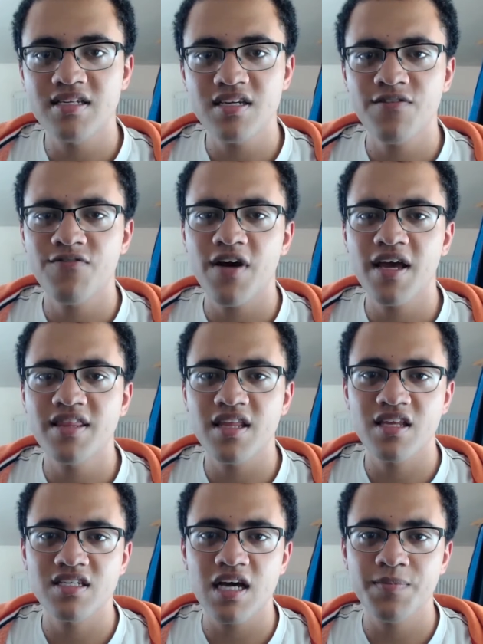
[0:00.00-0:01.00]
I did
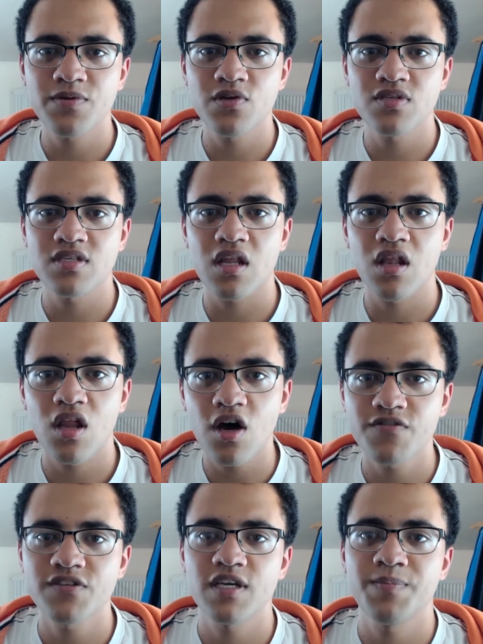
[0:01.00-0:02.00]
find that this app uses a
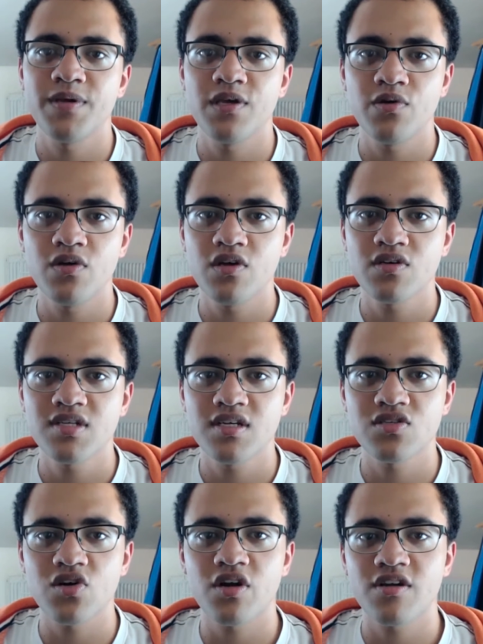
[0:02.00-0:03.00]
lot of C P U
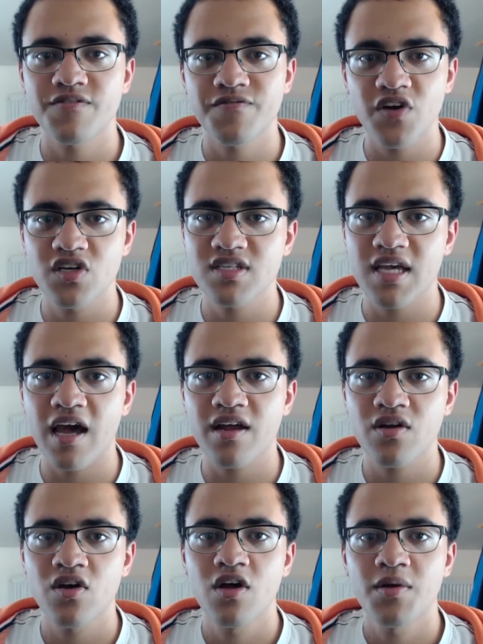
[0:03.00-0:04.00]
usage on its first
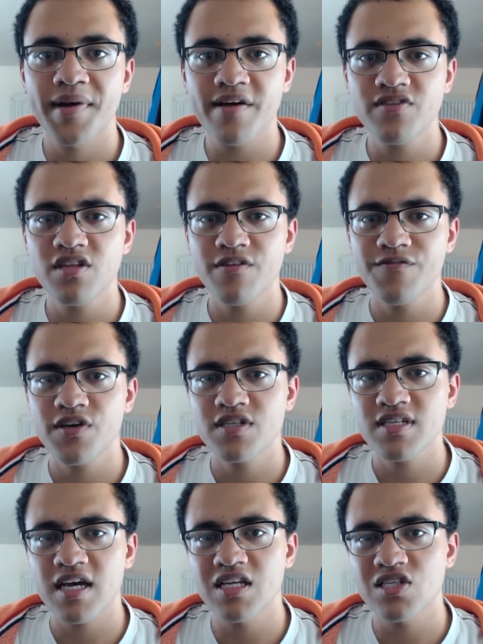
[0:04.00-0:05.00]
scan, but after the
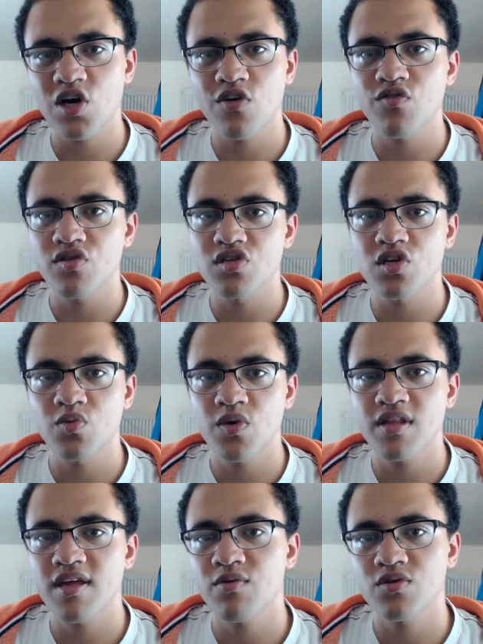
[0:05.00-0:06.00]
first scan is over and done
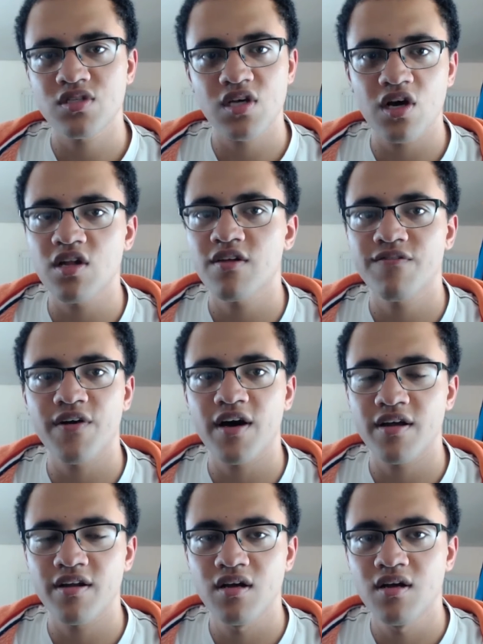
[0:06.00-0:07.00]
with, it was totally
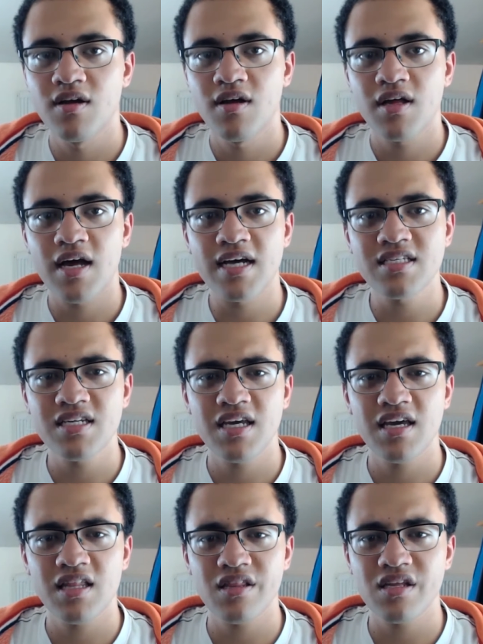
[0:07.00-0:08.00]
fine. I did
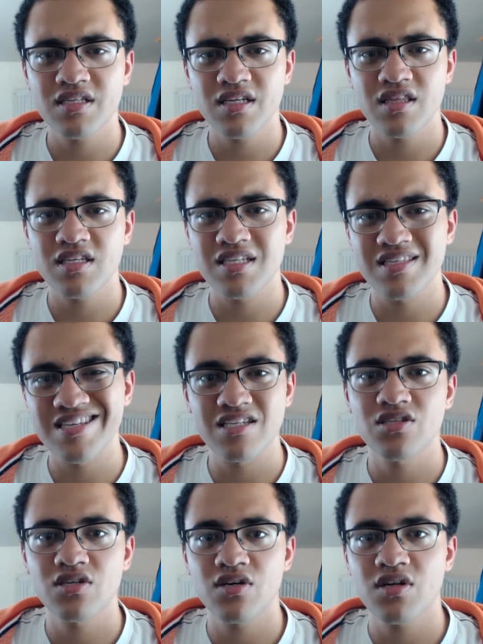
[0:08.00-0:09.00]
hear that they did this
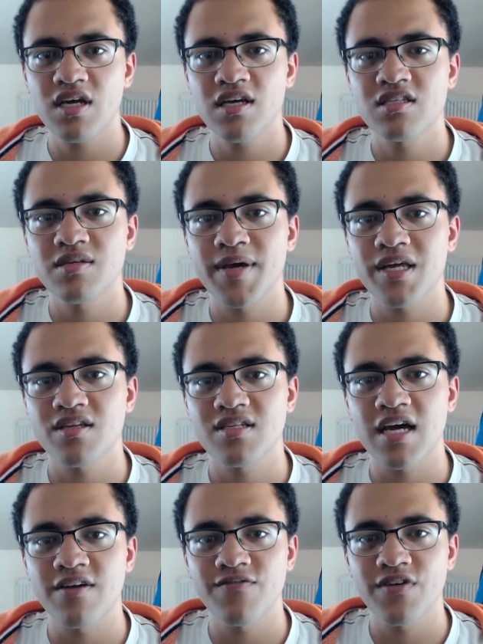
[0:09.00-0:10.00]
intentionally to
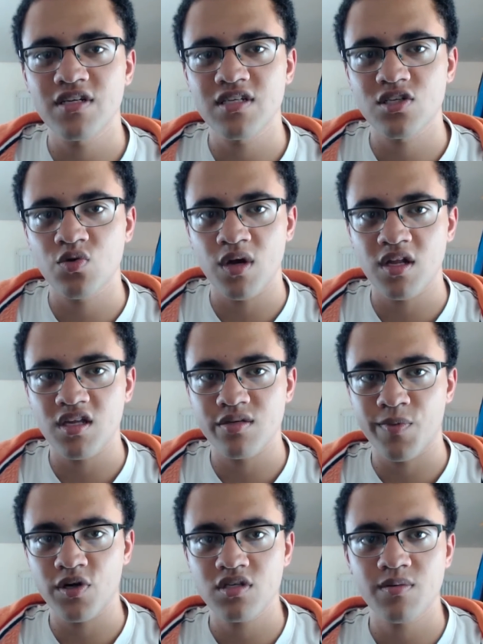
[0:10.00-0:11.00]
make the scan finish as
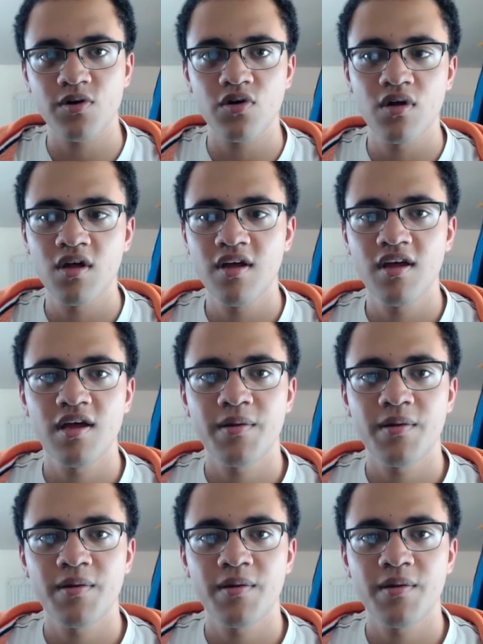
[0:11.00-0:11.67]
quickly as possible,